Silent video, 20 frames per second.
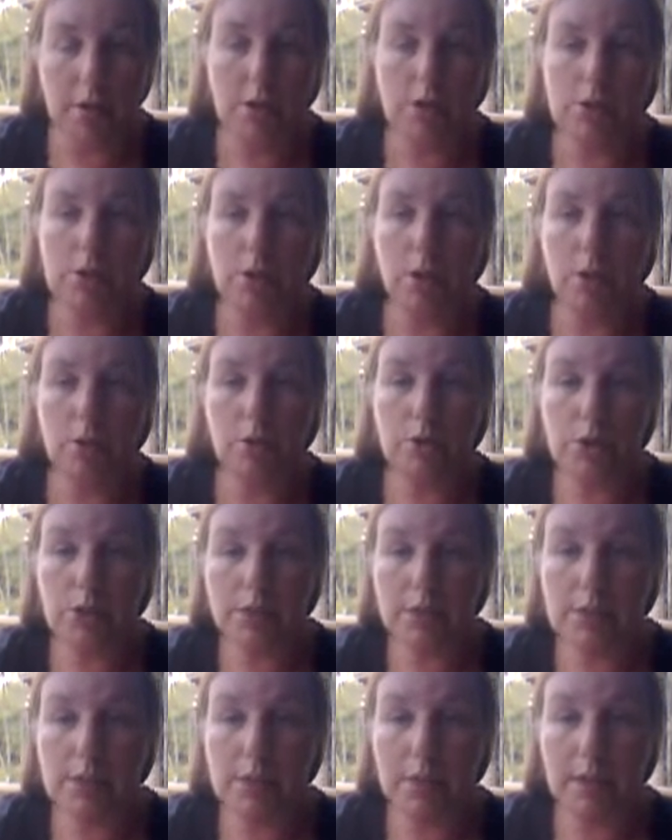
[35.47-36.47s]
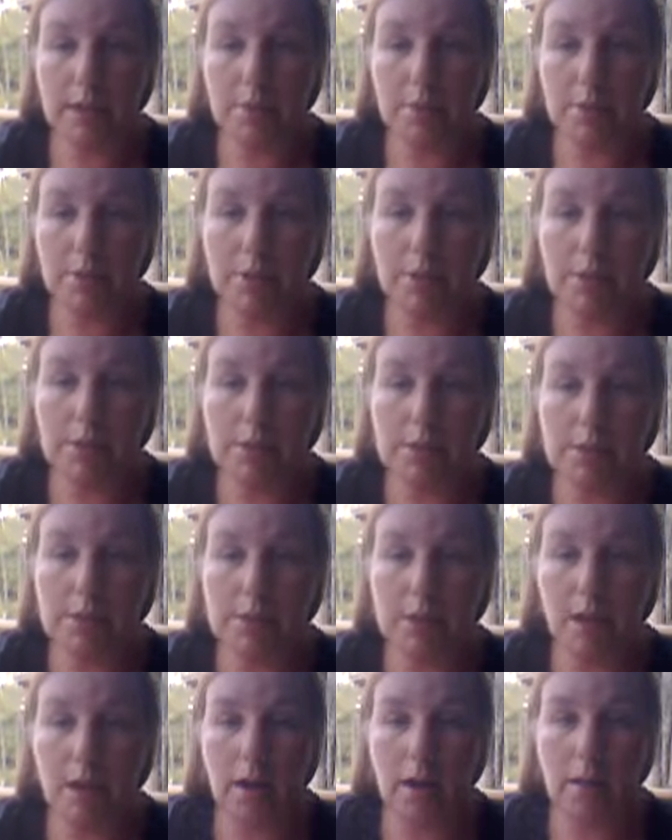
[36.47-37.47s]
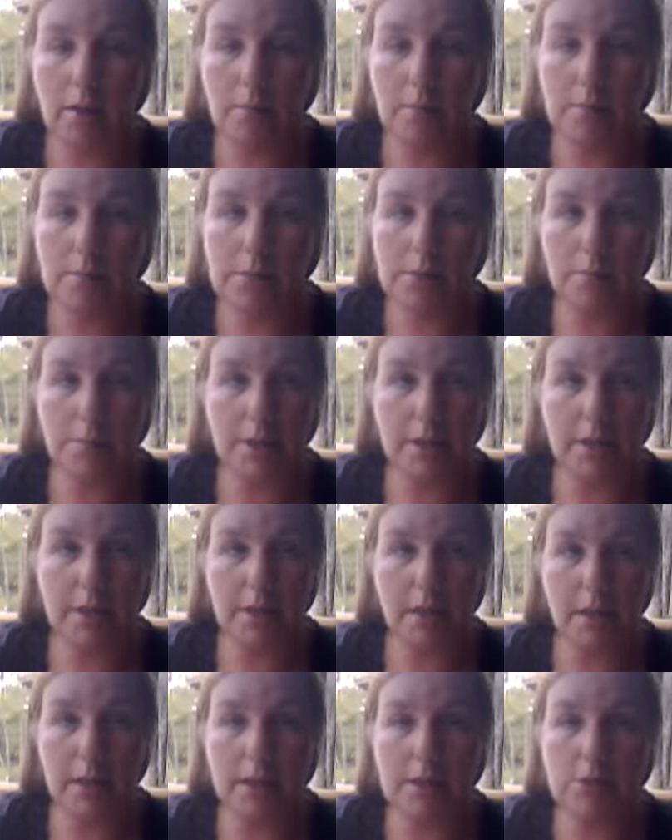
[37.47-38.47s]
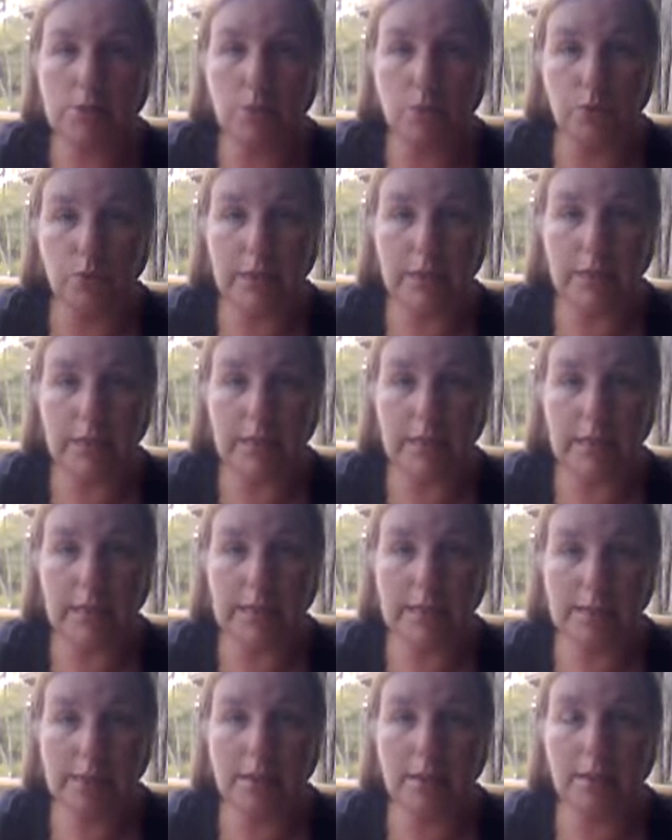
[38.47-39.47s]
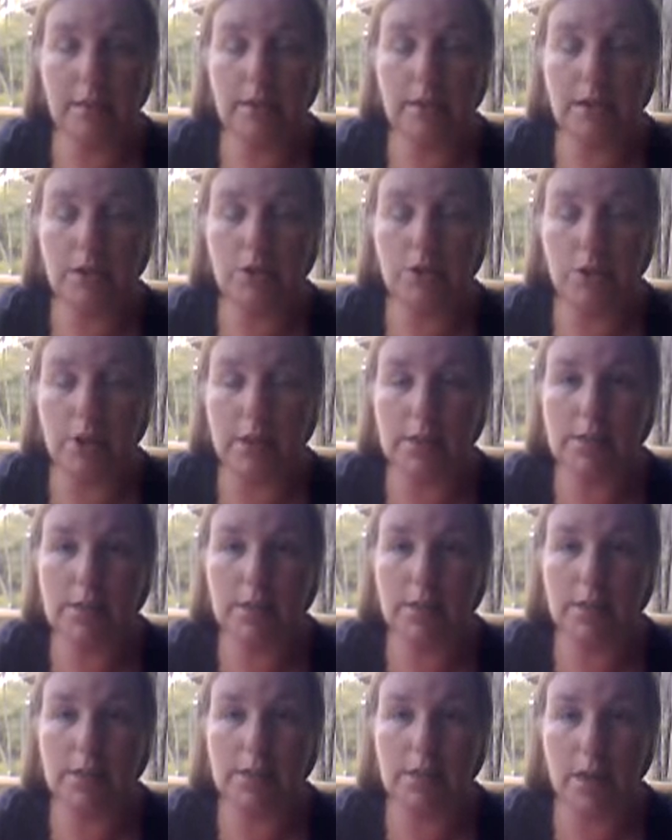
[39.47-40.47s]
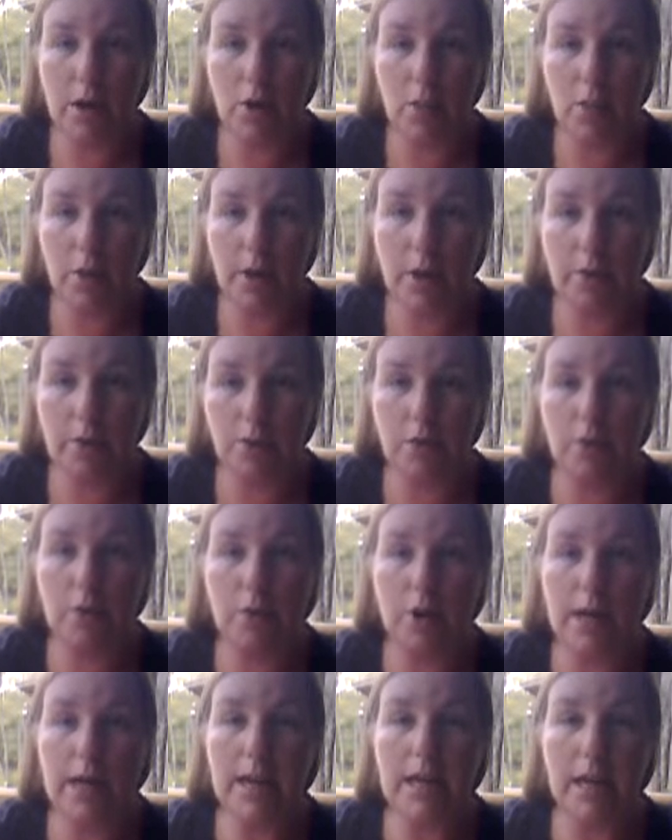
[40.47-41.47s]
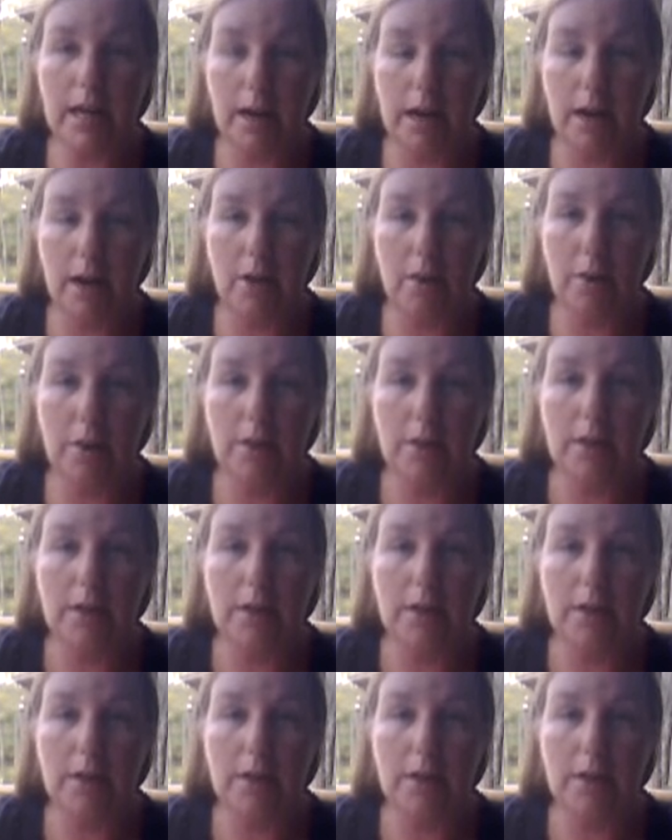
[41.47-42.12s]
So, just to keep this something that is really easily addressed and dealt with for right now,